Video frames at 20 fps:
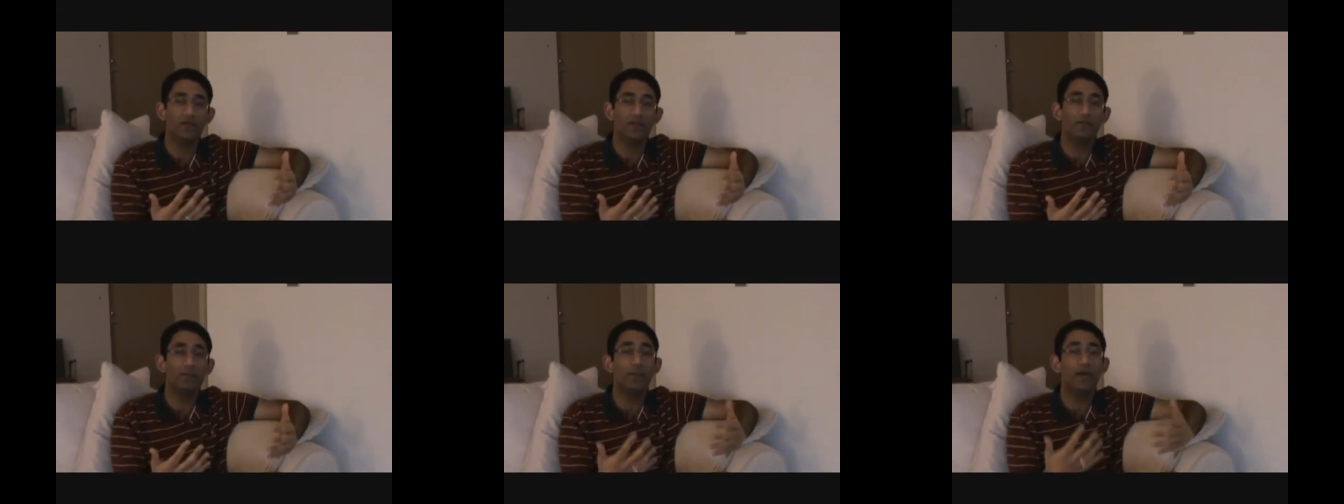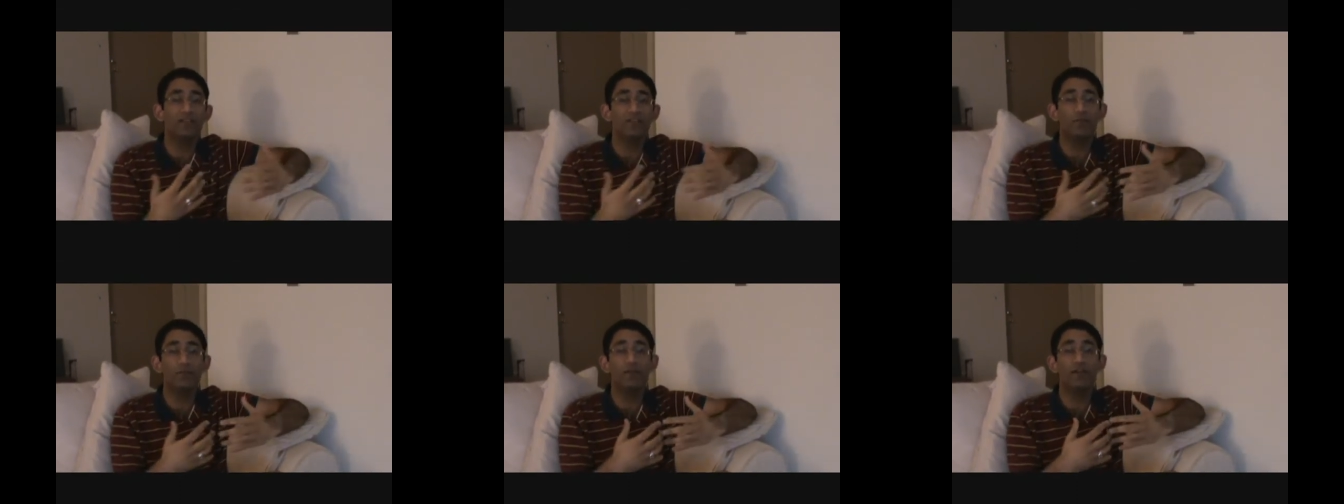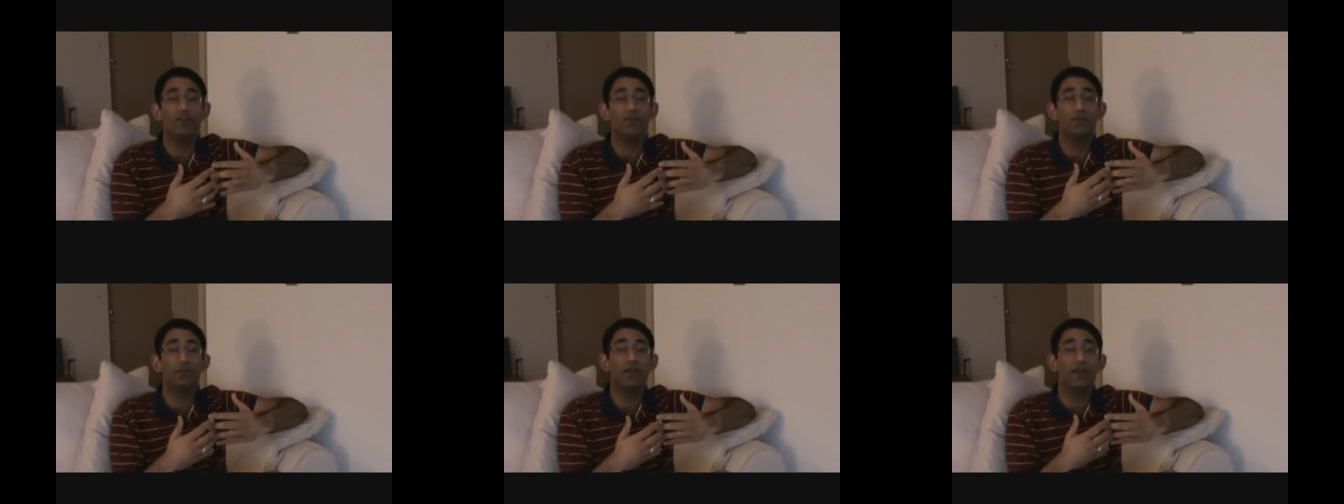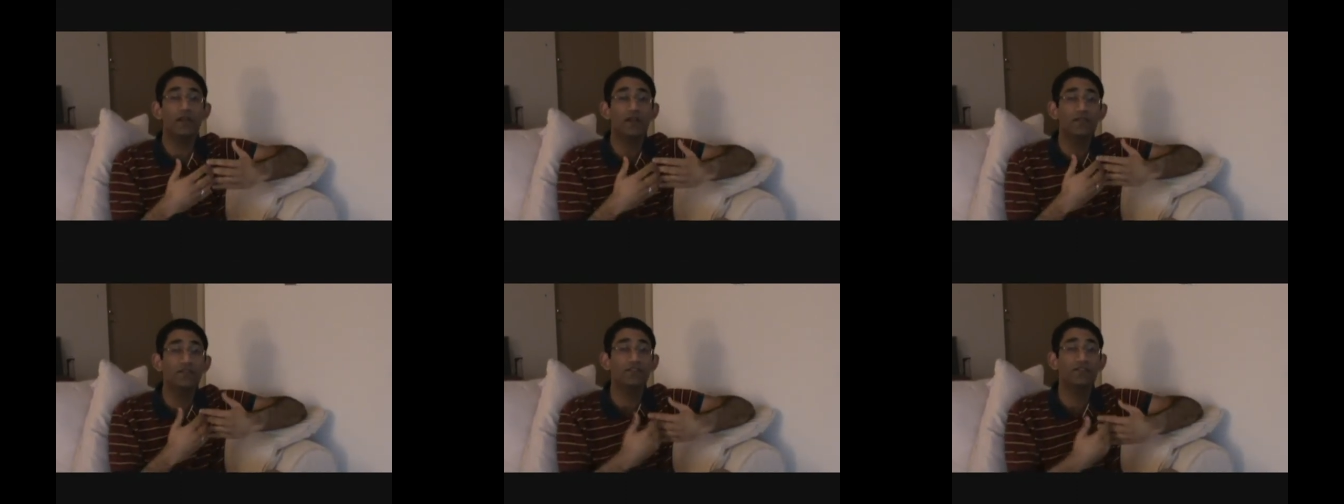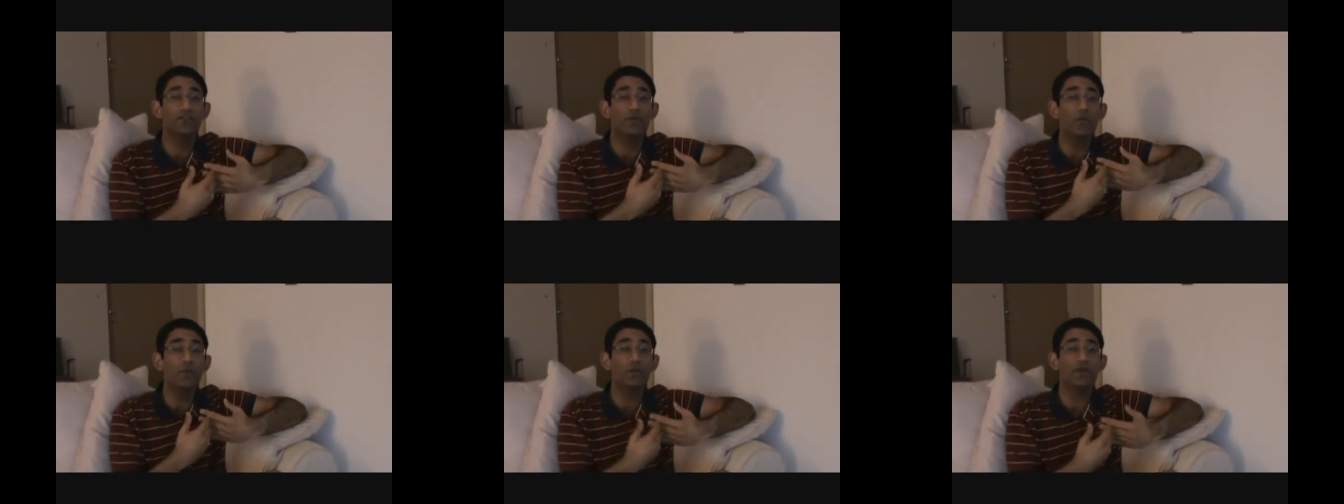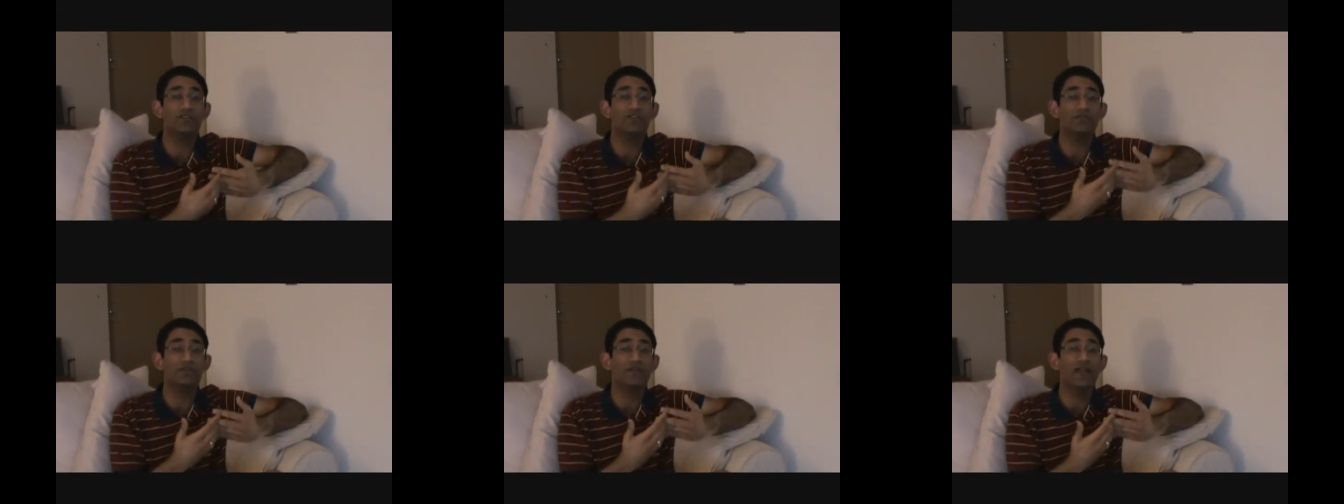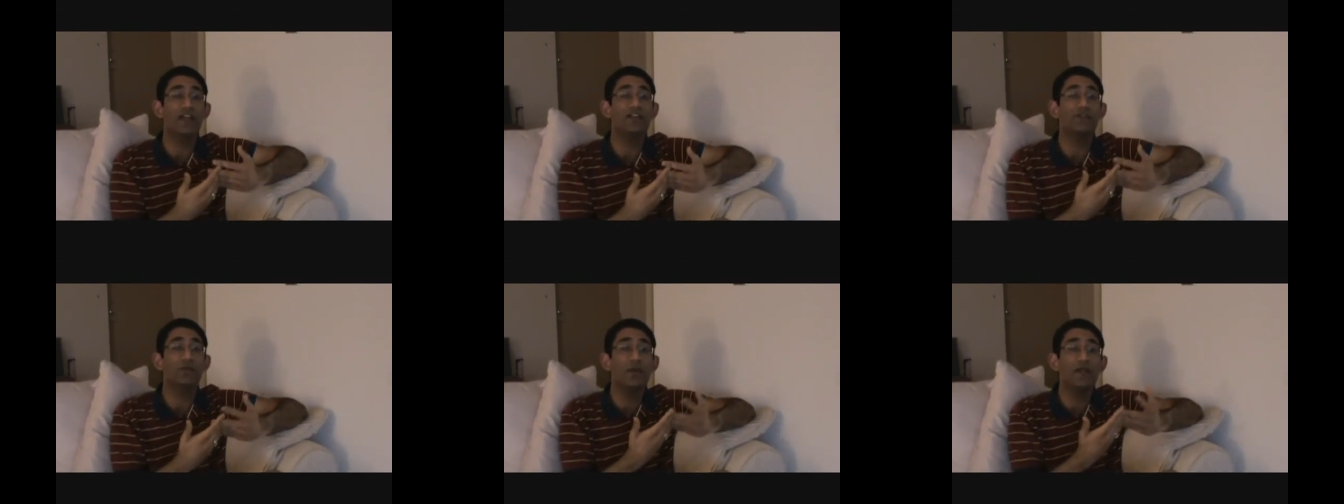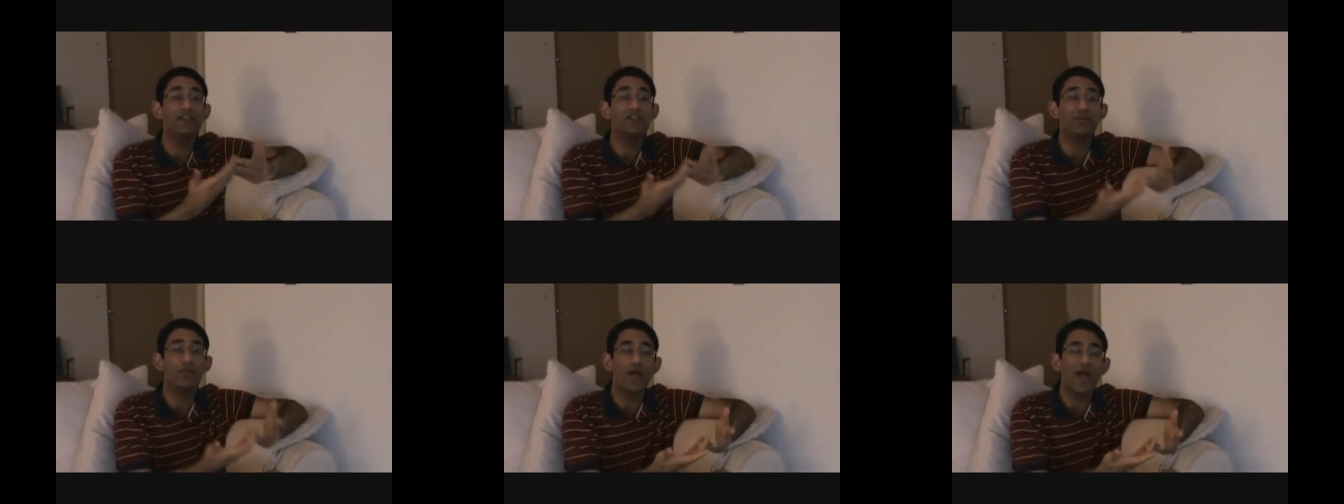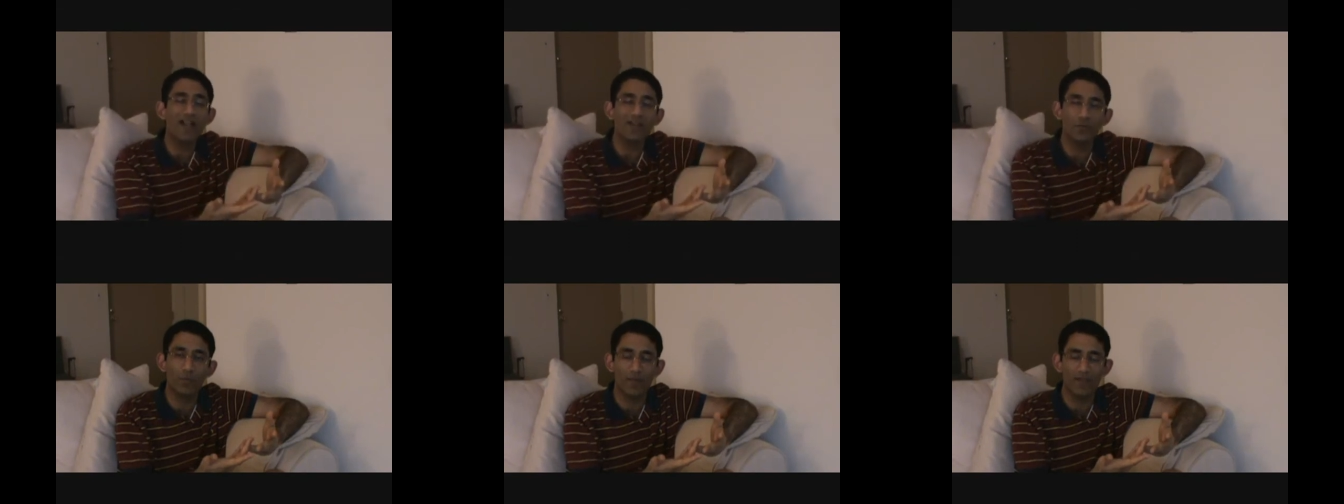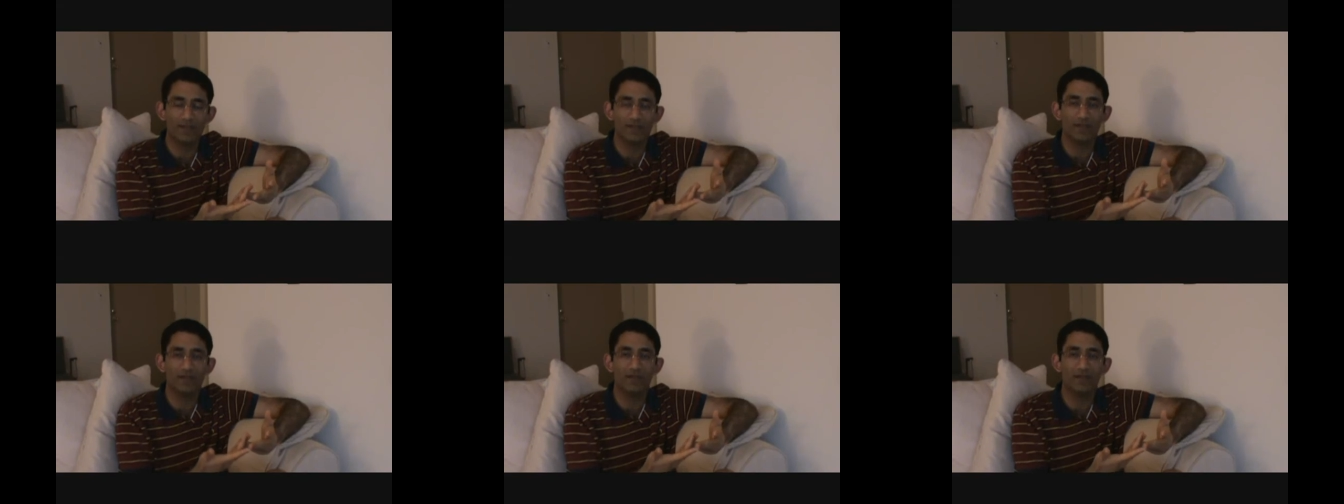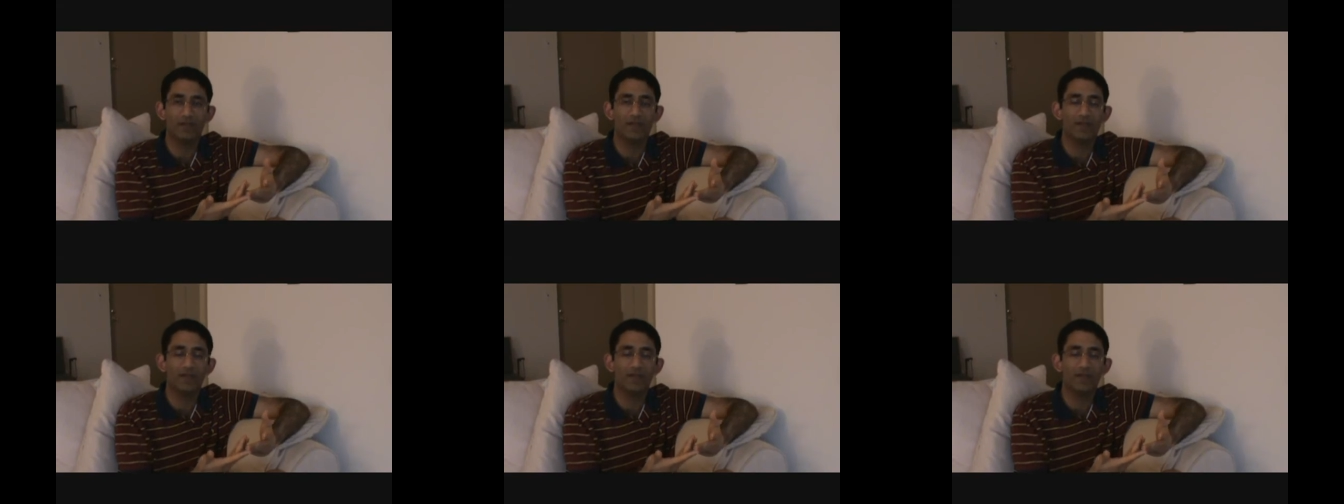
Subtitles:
specific to the consumers that you interact with.